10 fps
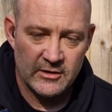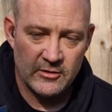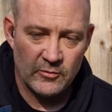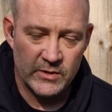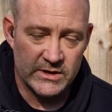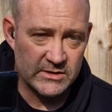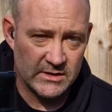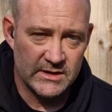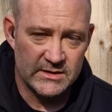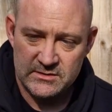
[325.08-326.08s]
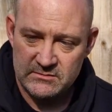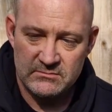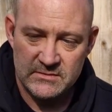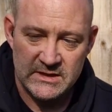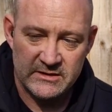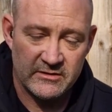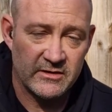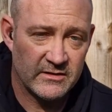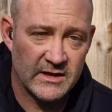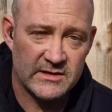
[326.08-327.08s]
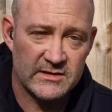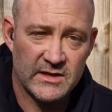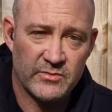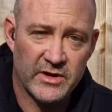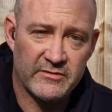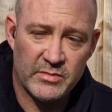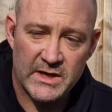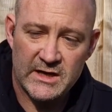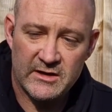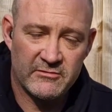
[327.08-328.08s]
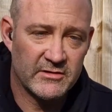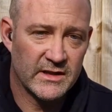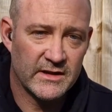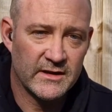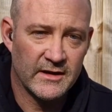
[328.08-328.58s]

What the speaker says: which is actually a bit of a bargain, really.